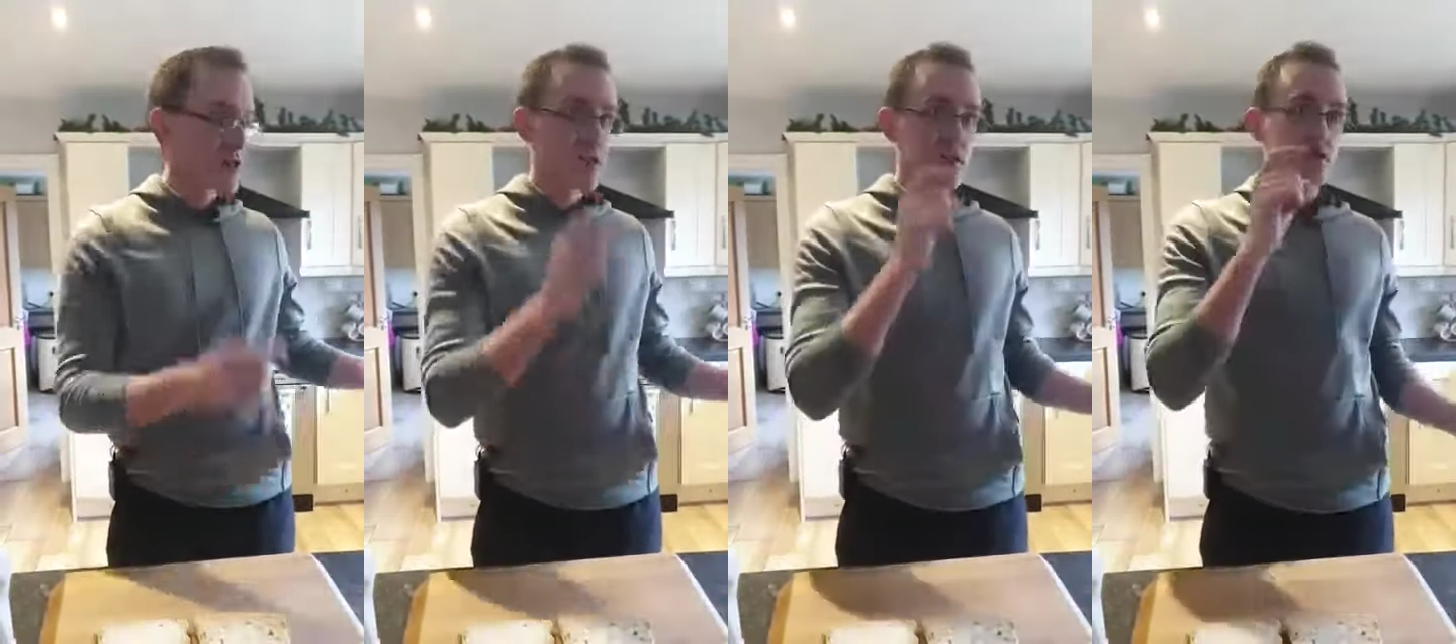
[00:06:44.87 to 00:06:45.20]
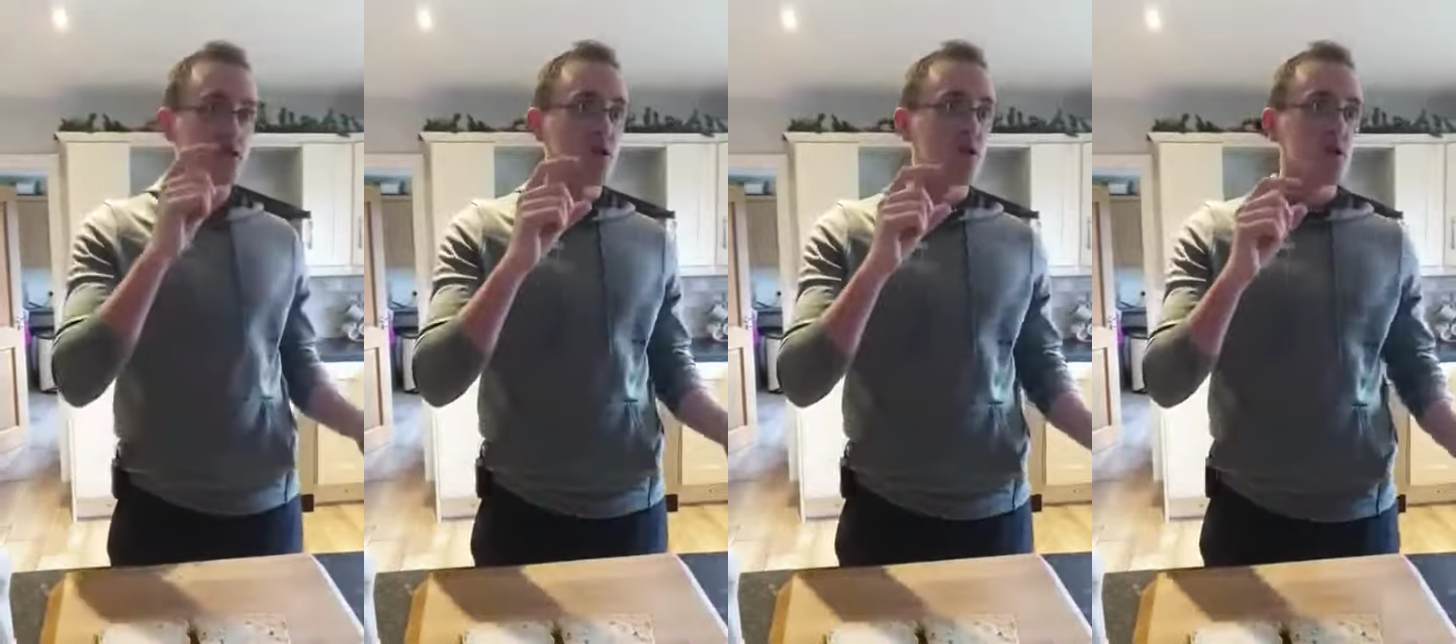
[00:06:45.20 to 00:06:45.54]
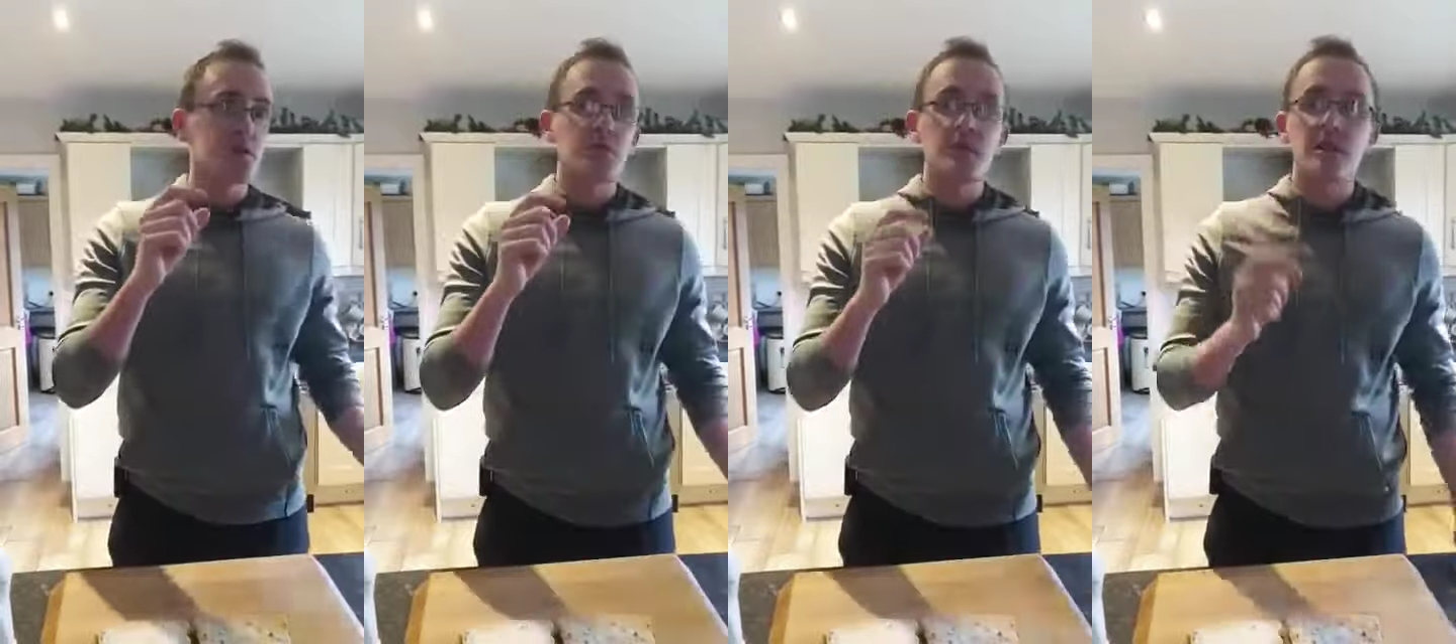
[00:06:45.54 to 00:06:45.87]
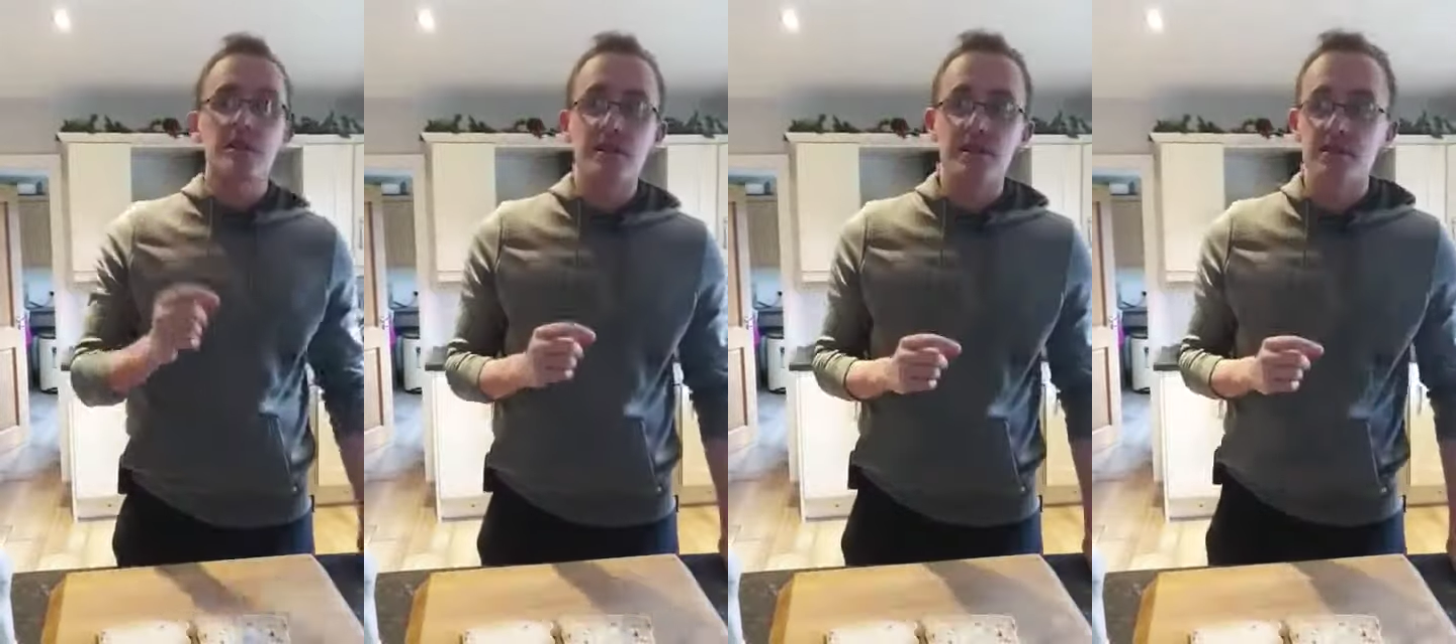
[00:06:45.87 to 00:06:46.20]
your little jug with the
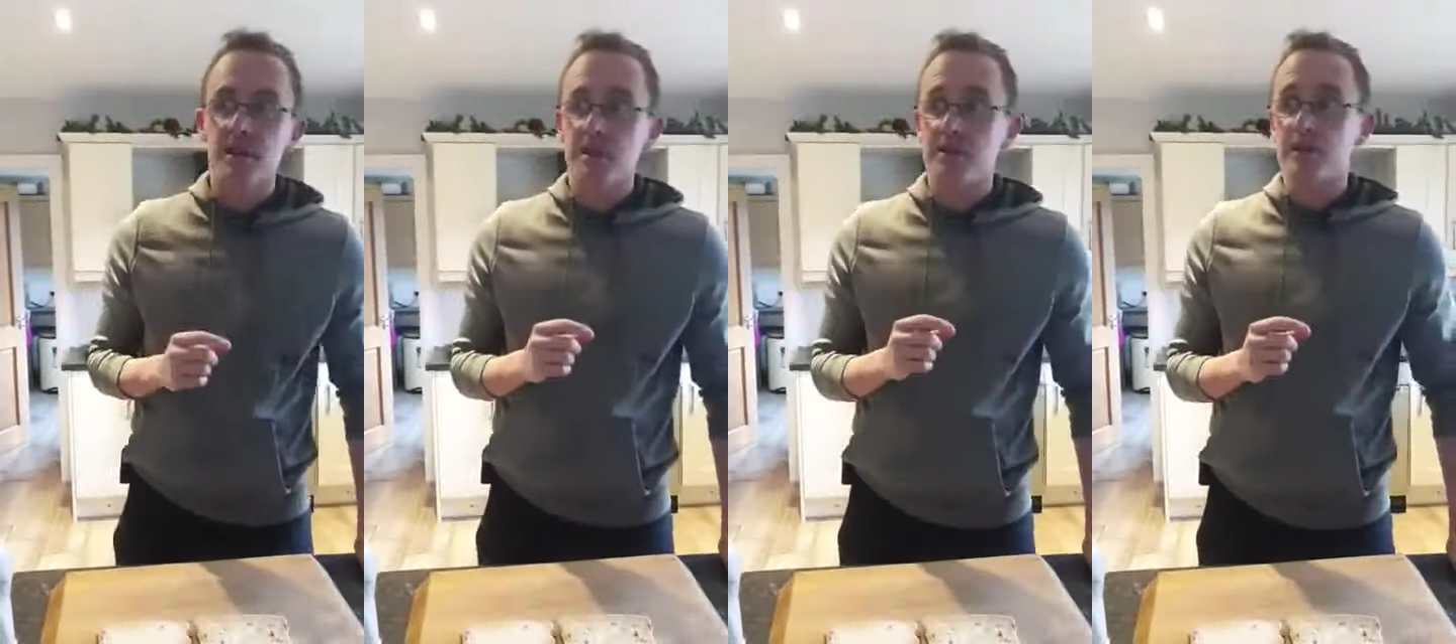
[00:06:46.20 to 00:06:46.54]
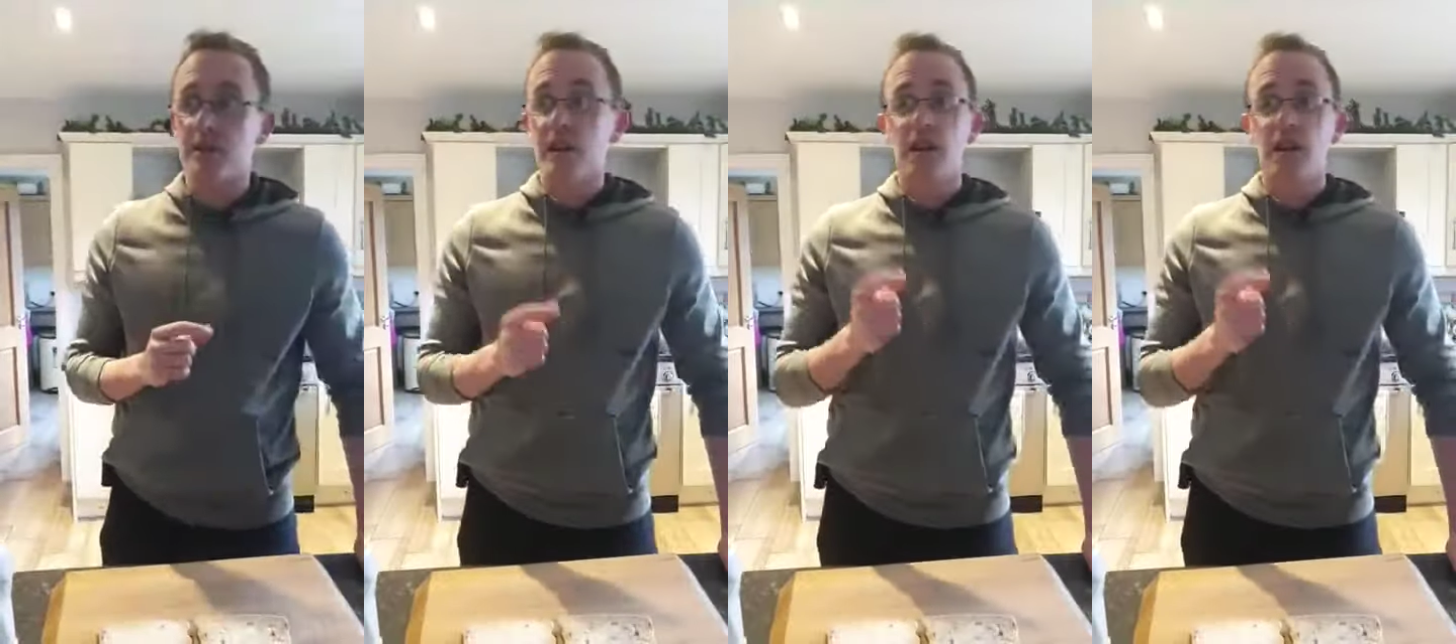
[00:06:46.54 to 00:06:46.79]
milliliters on it